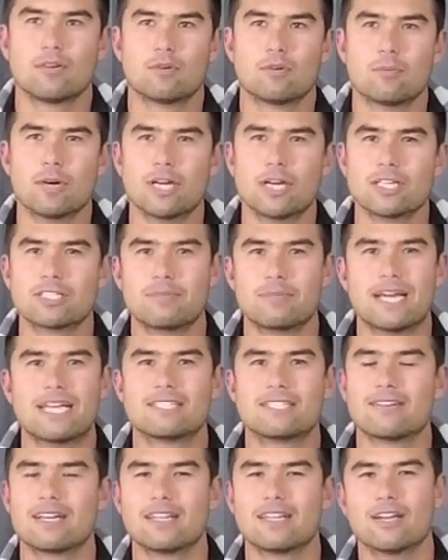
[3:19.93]
mostly
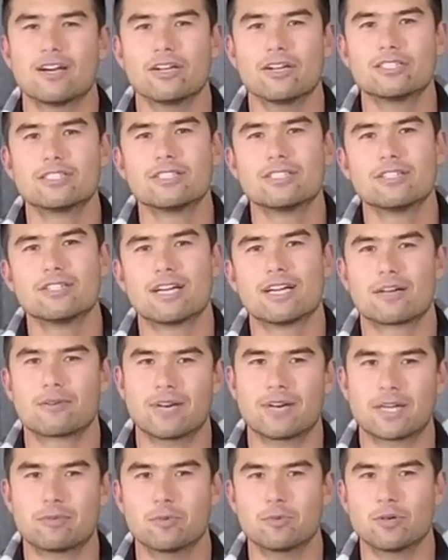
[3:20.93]
based around the ocean, like
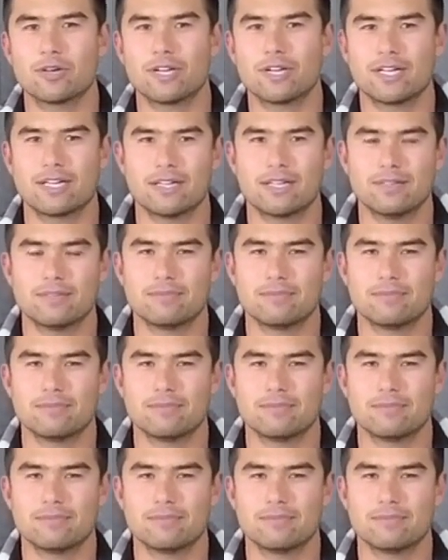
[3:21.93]
wakeboarding